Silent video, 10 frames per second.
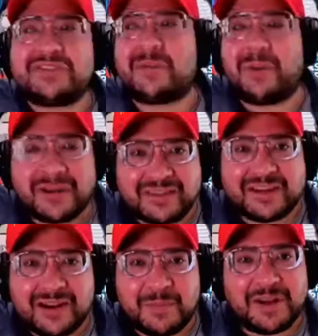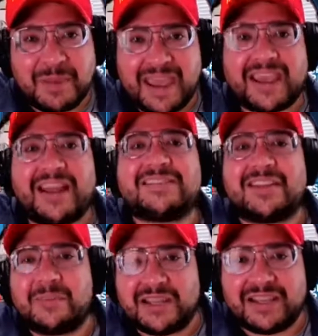going to put it back, and it's
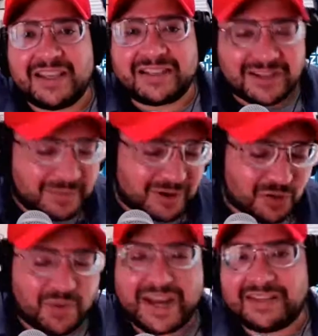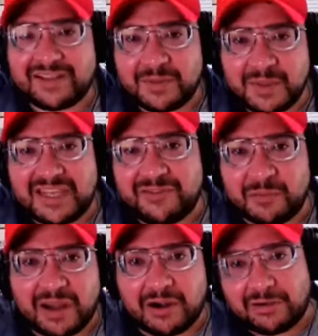going to be great. It's going to be even
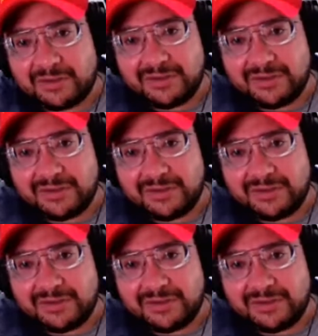better.